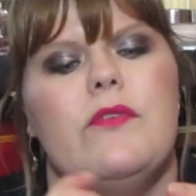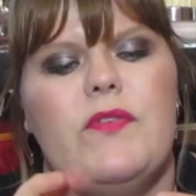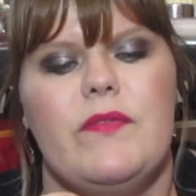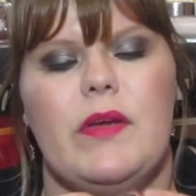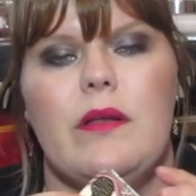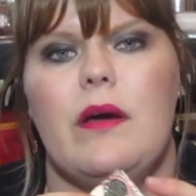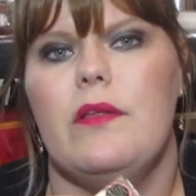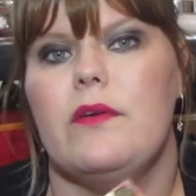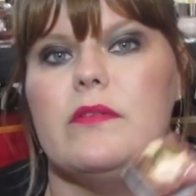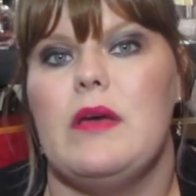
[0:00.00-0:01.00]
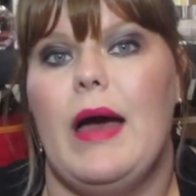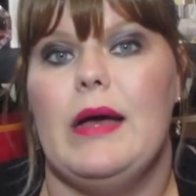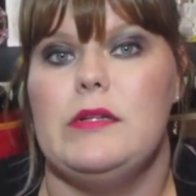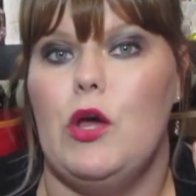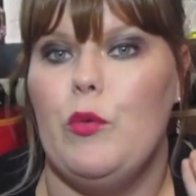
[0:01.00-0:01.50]
was $15.
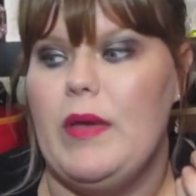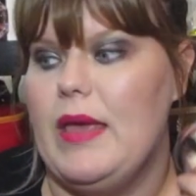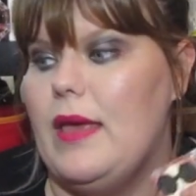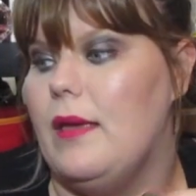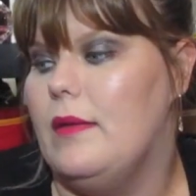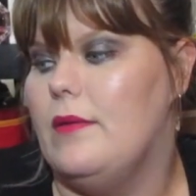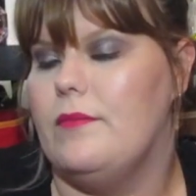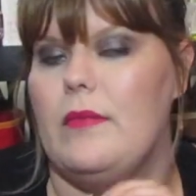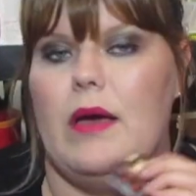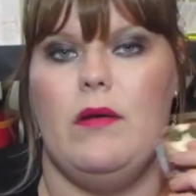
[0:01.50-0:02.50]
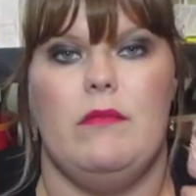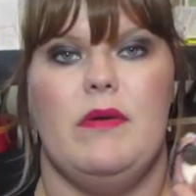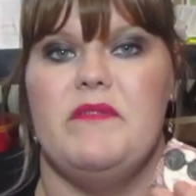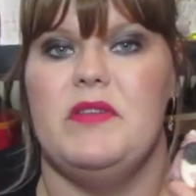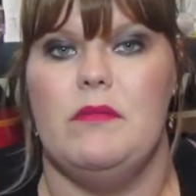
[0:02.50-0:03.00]
I know me. I don't
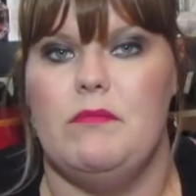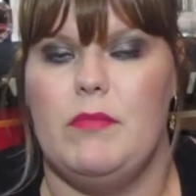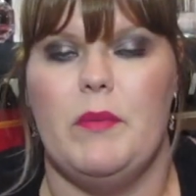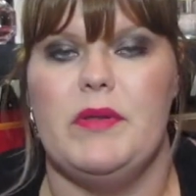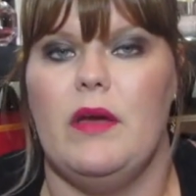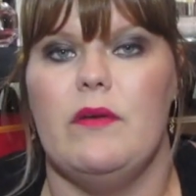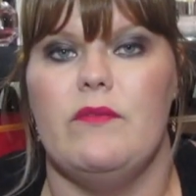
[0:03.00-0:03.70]
have probably not